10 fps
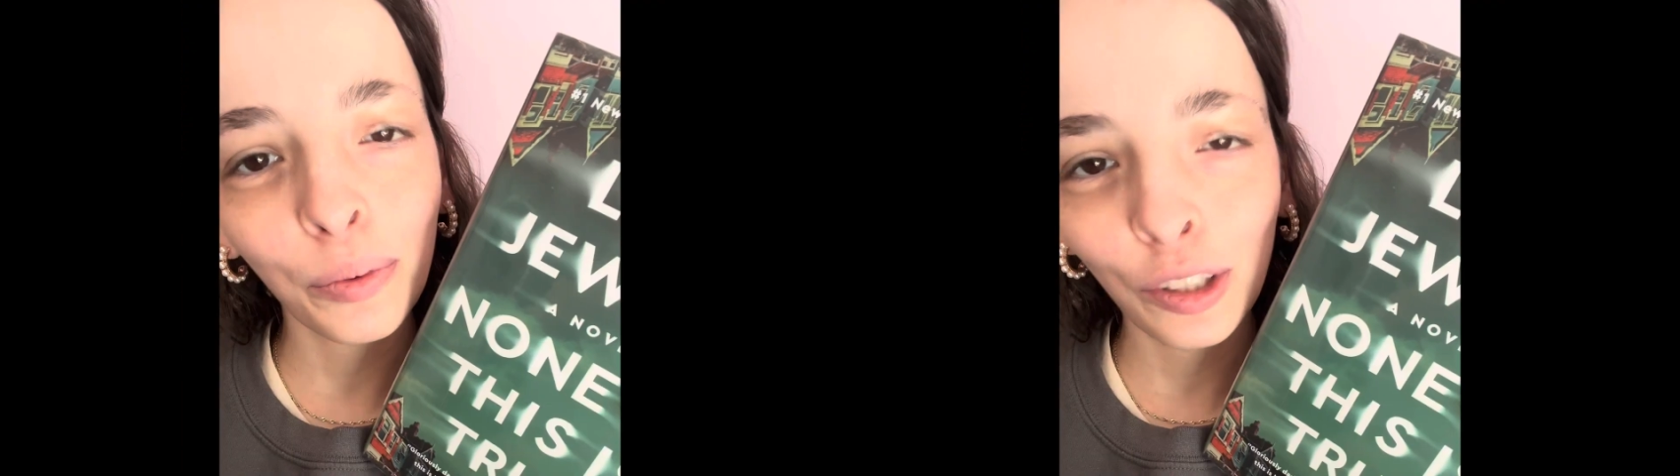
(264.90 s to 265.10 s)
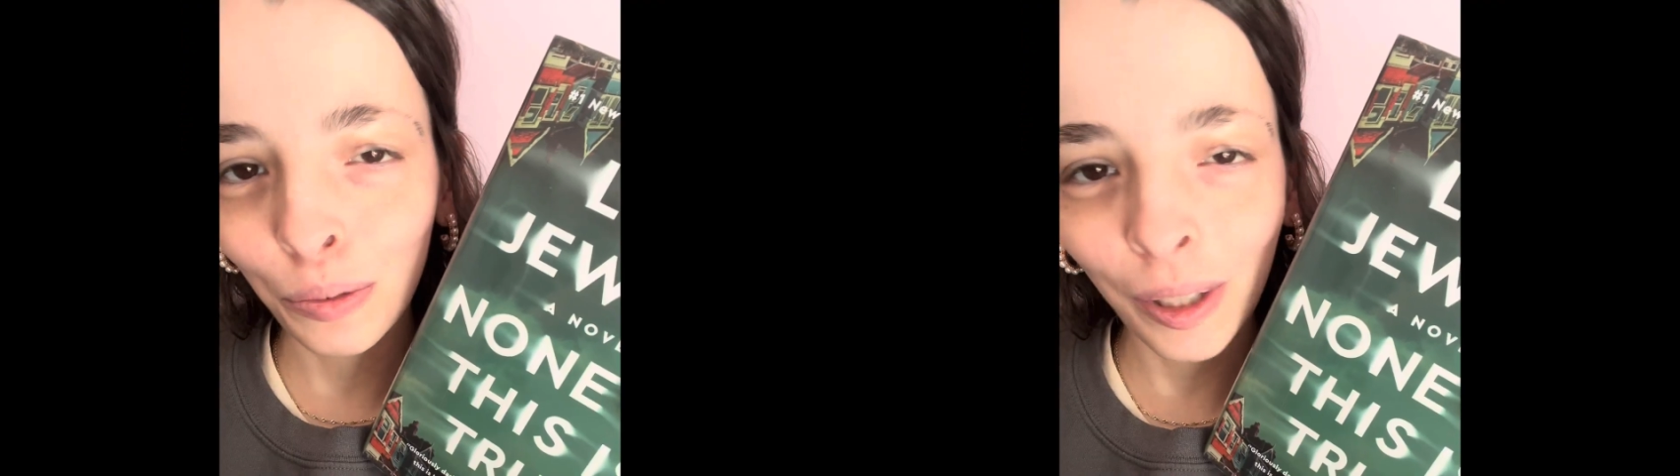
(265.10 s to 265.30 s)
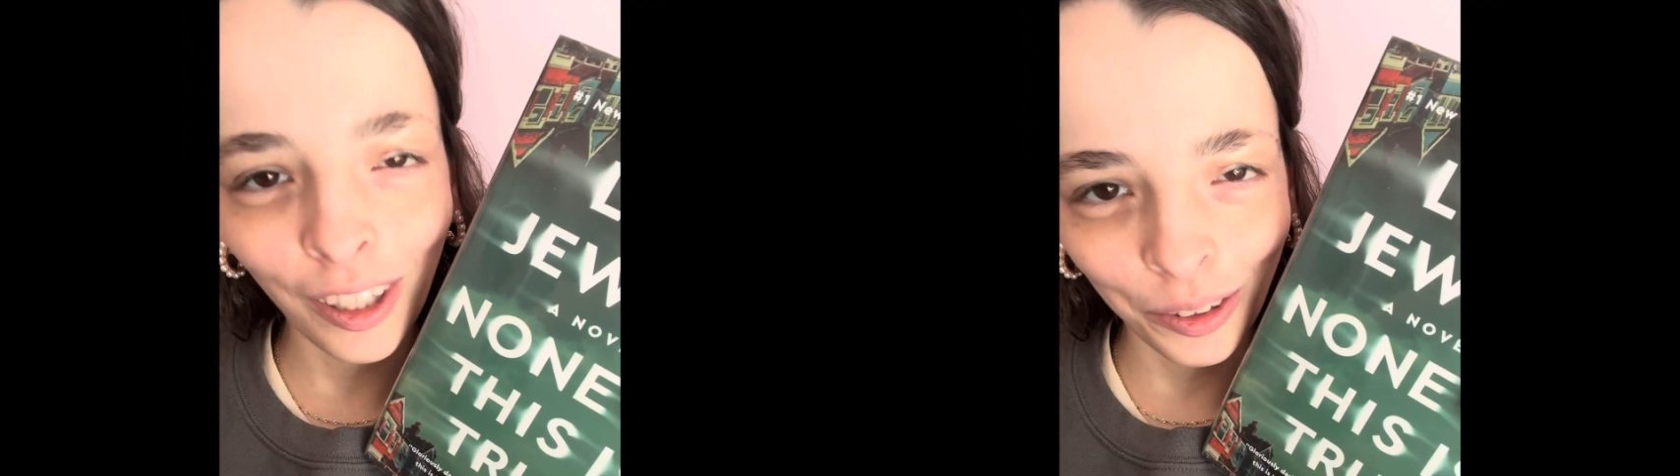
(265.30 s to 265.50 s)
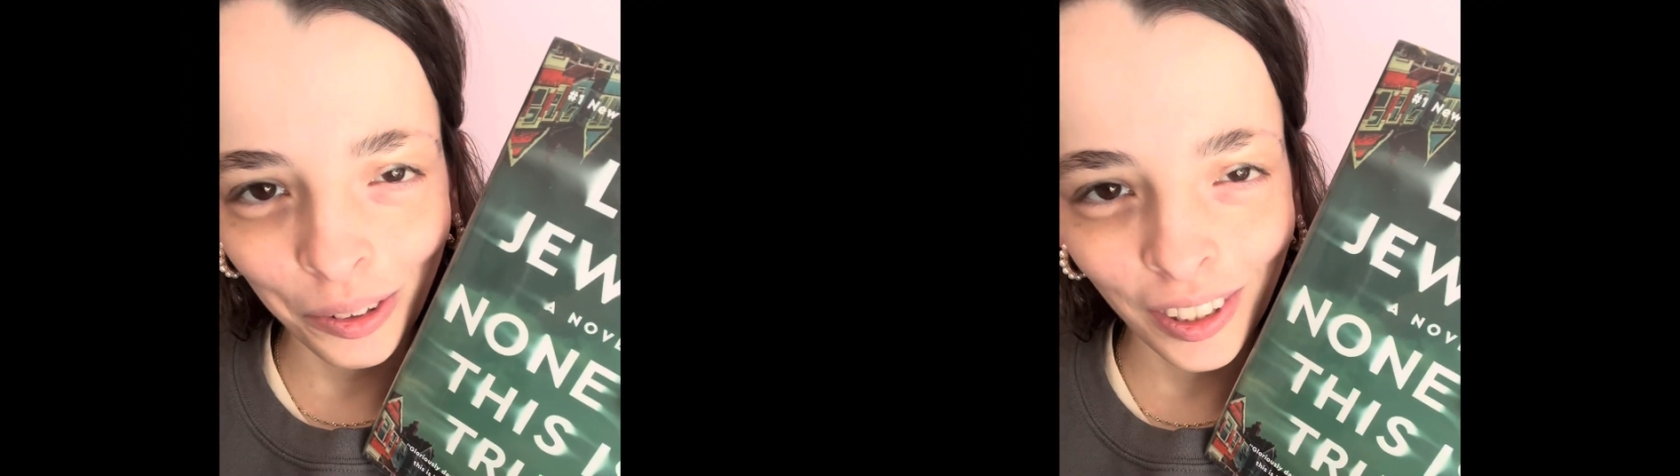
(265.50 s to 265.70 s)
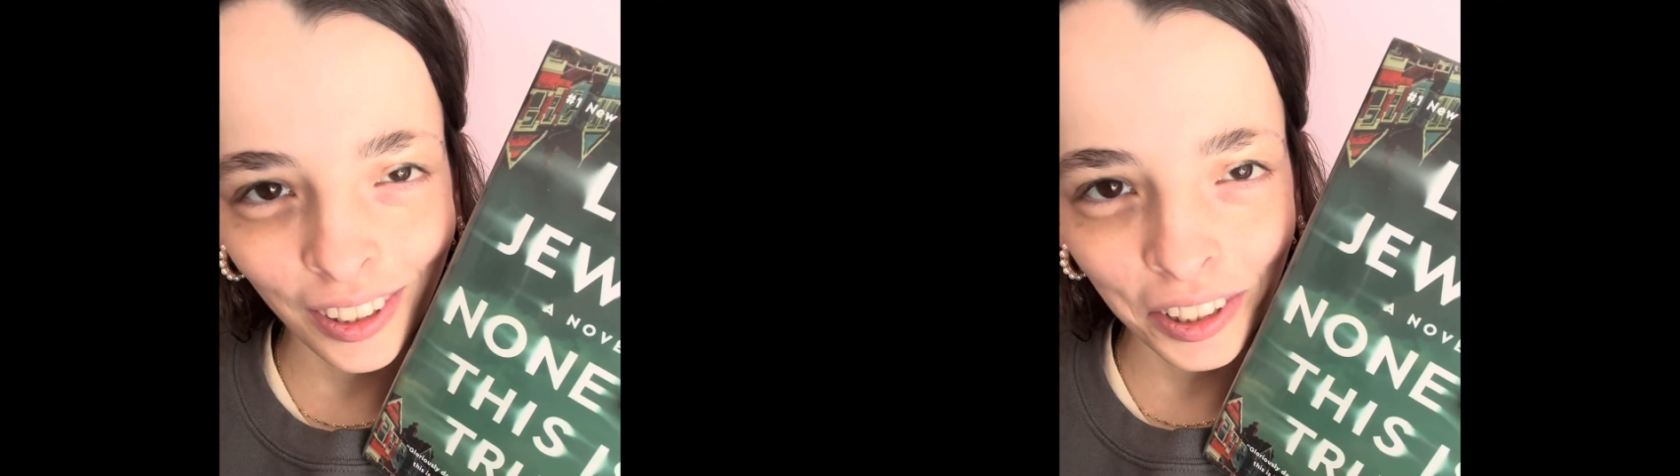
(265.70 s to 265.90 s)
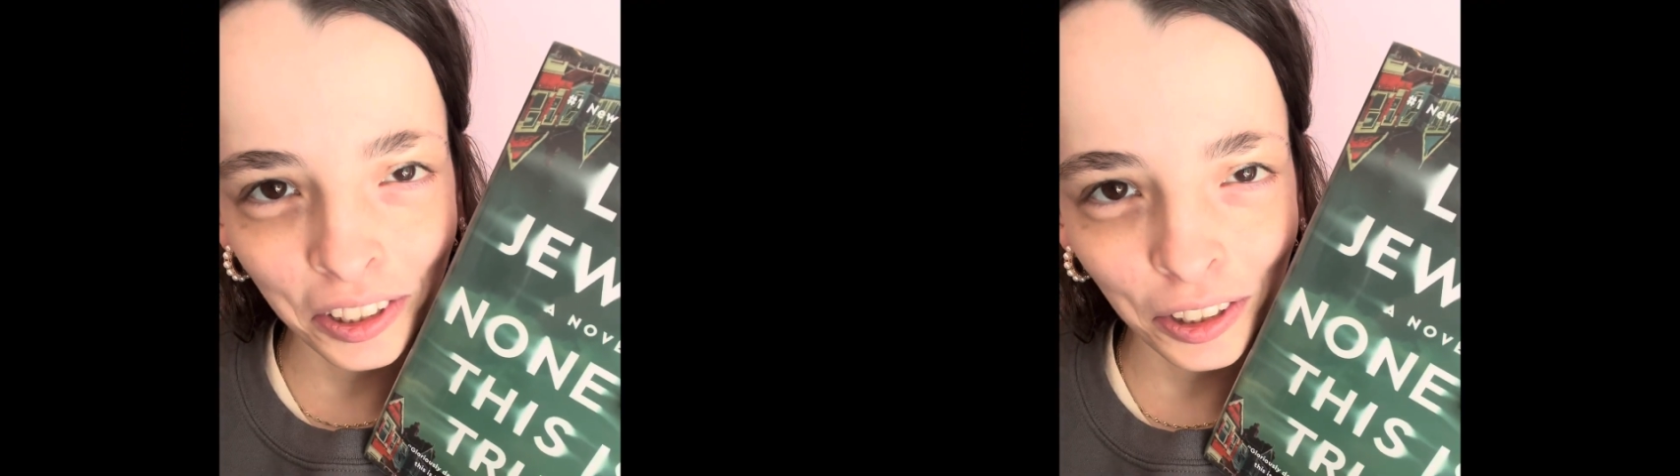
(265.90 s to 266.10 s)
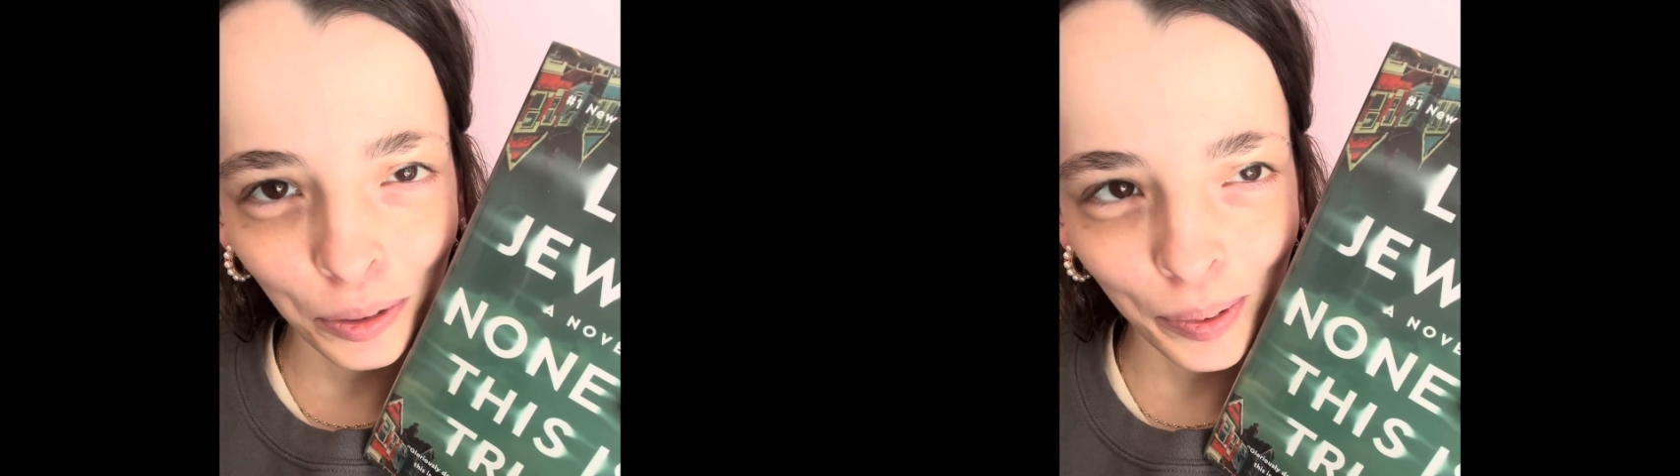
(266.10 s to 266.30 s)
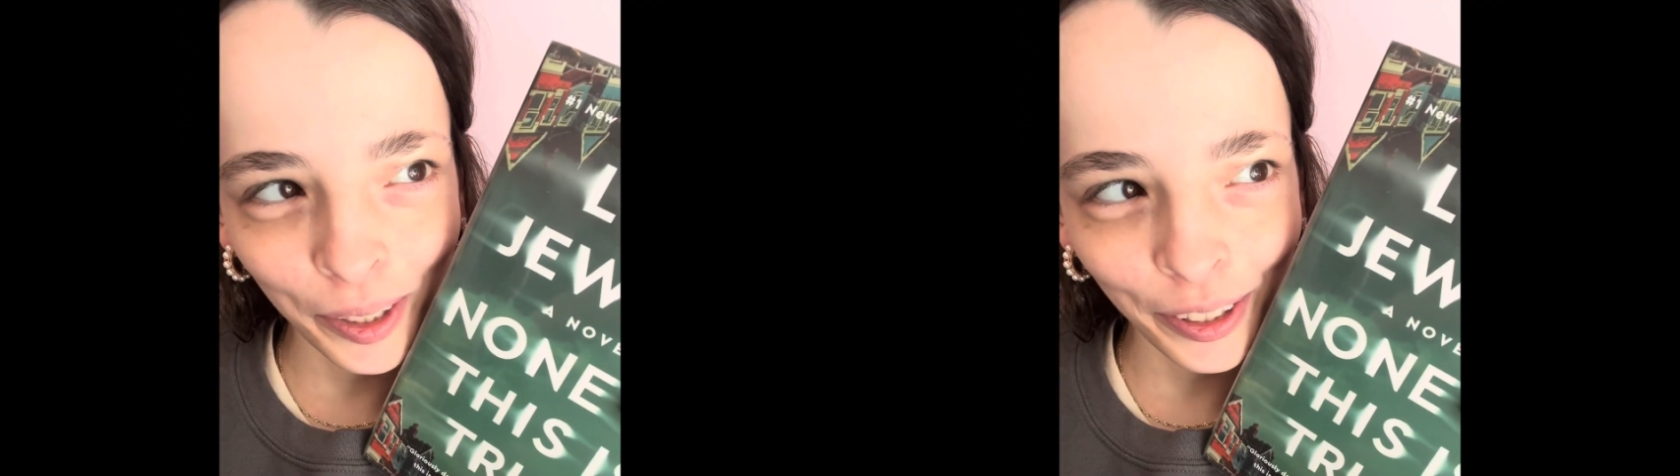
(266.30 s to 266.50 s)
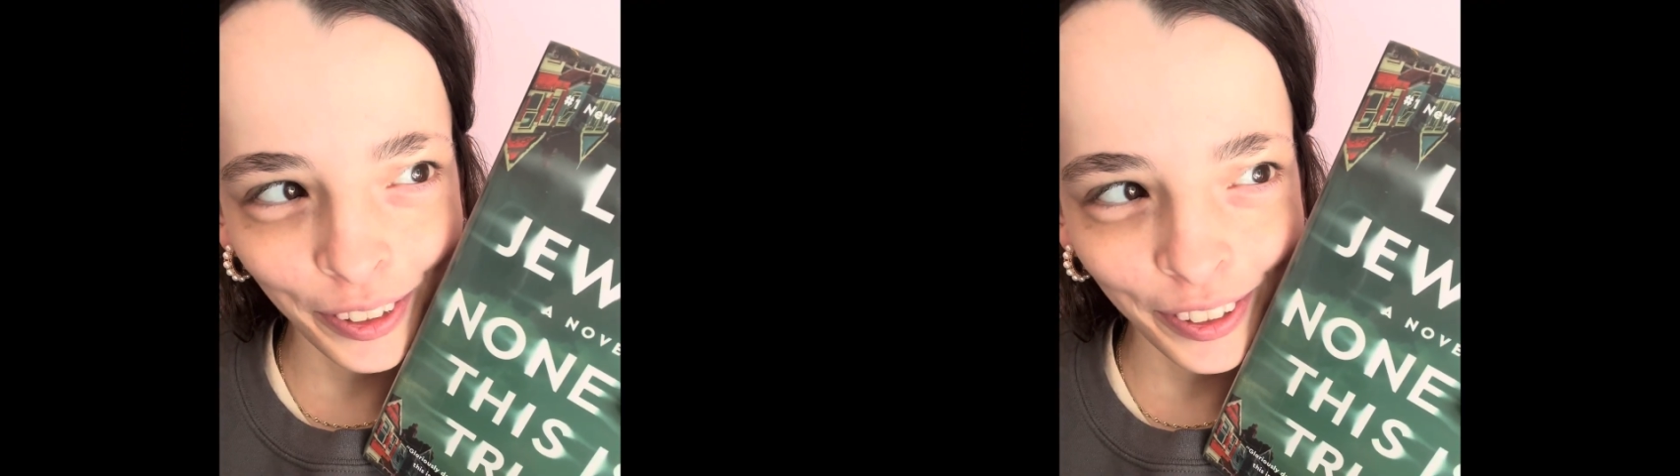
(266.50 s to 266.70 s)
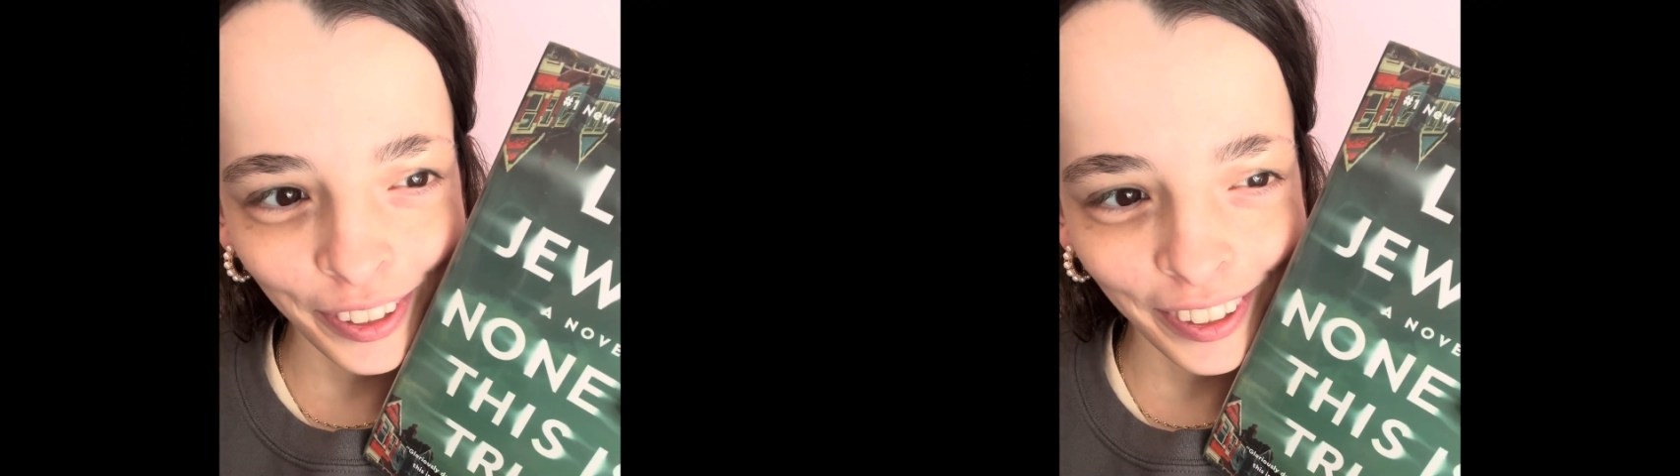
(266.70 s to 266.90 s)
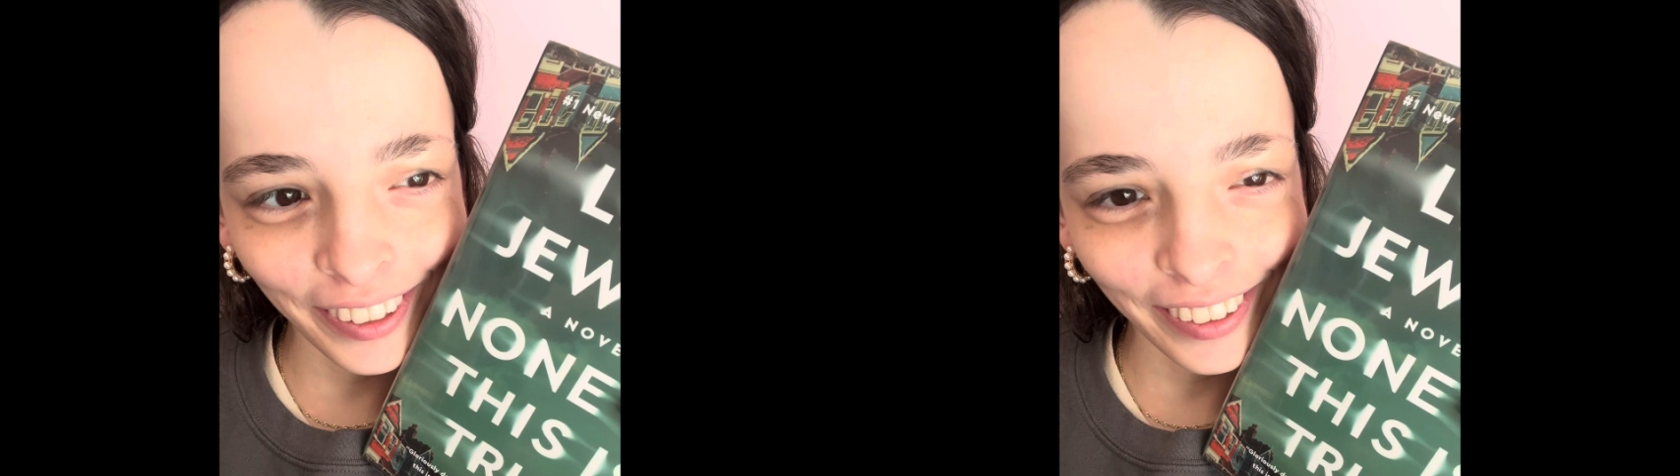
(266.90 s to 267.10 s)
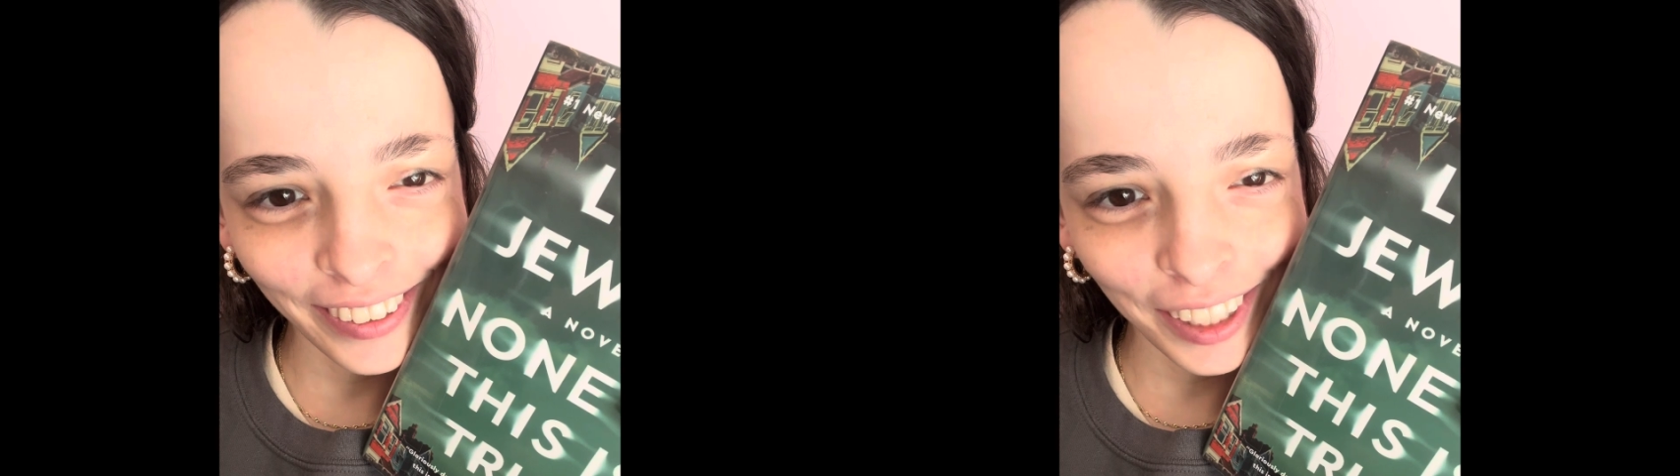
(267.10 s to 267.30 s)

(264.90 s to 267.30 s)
Would you be interested in a spoiler